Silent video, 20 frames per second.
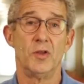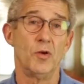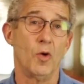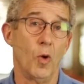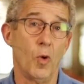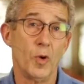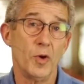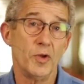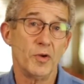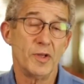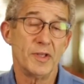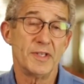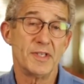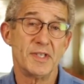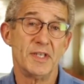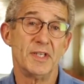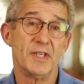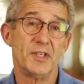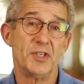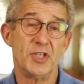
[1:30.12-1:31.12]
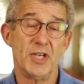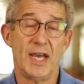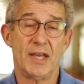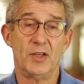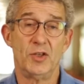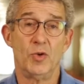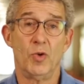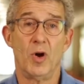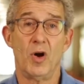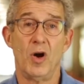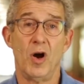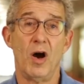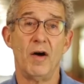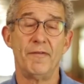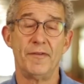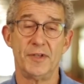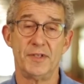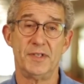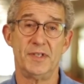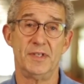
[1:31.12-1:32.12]
or you can send a check to our
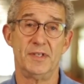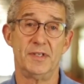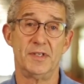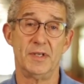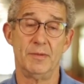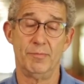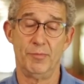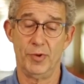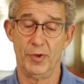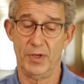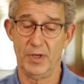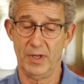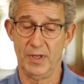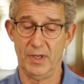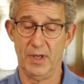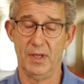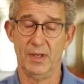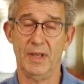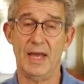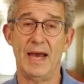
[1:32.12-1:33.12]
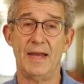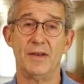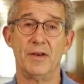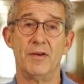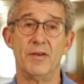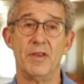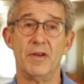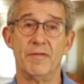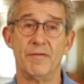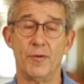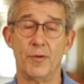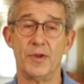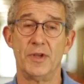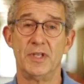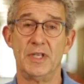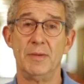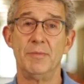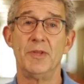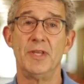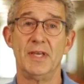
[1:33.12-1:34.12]
offices and put a, a line under there for the
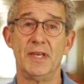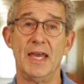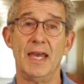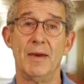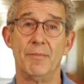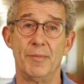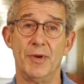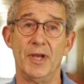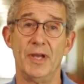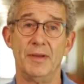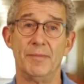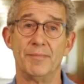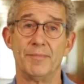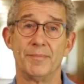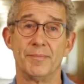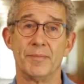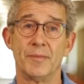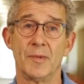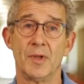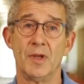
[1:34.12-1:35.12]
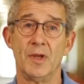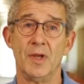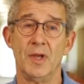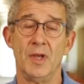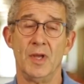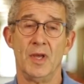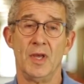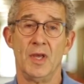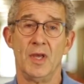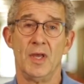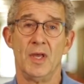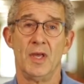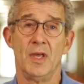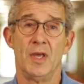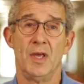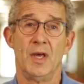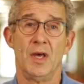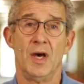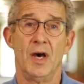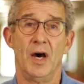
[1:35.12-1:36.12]
Timothy campaign.
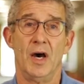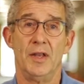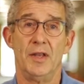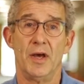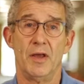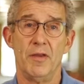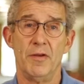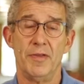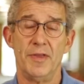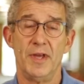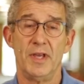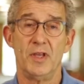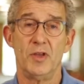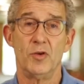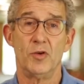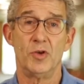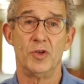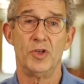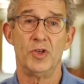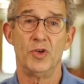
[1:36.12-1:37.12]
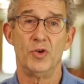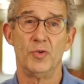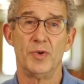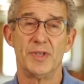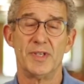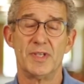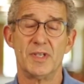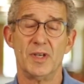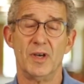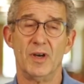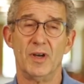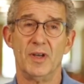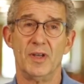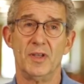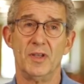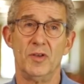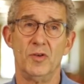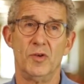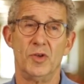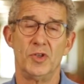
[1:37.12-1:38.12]
Another thing you can do is
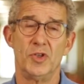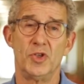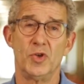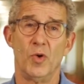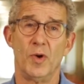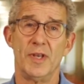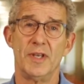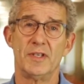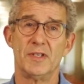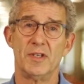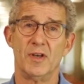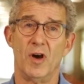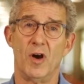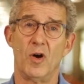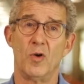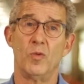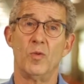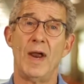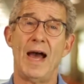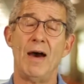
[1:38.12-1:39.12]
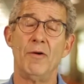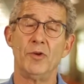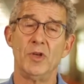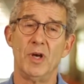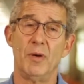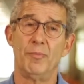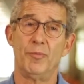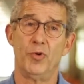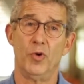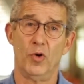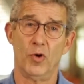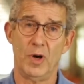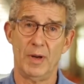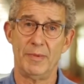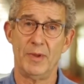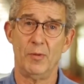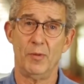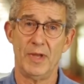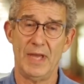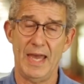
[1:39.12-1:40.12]
you can join us our roundup program
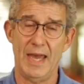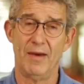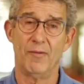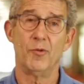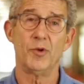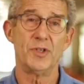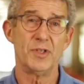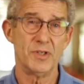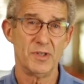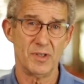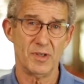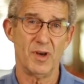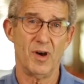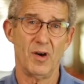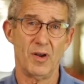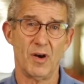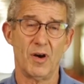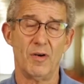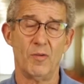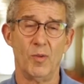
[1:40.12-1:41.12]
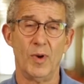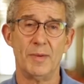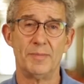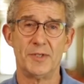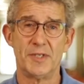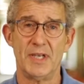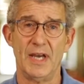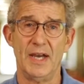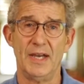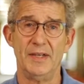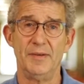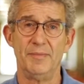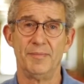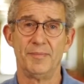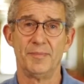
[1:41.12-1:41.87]
that we have, which is on our website,